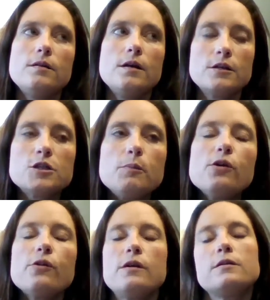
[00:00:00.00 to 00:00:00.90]

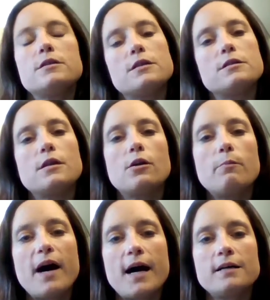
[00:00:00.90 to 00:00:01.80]
experiences that are
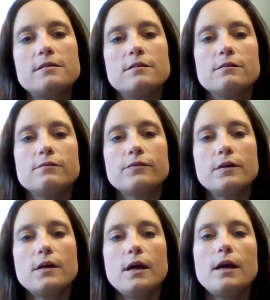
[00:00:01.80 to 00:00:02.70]
positive
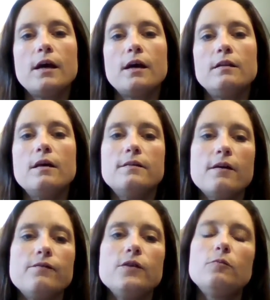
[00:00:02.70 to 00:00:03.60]
and
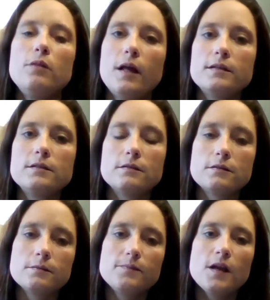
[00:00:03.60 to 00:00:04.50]
that feel
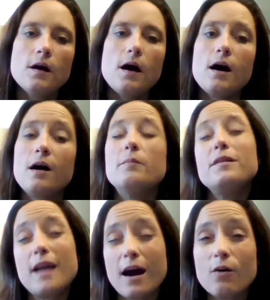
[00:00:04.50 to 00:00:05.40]
pleasant.
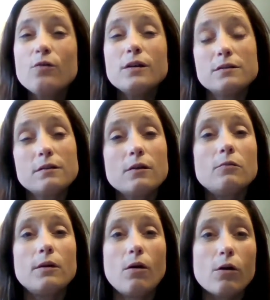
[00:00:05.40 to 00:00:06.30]
Now it's a little
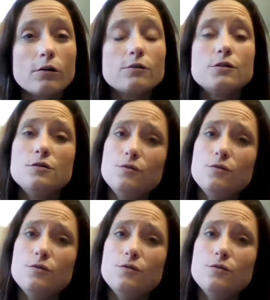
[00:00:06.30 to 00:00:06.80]
bit harder to